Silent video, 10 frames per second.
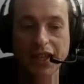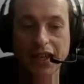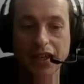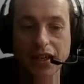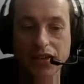
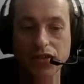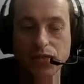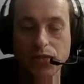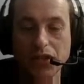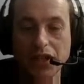And
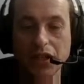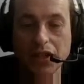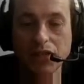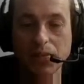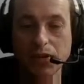we need to
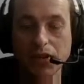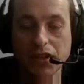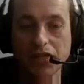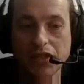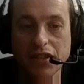level up our
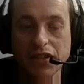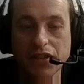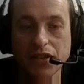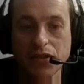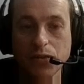defense
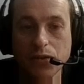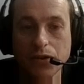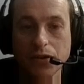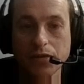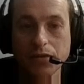
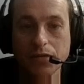hardcore.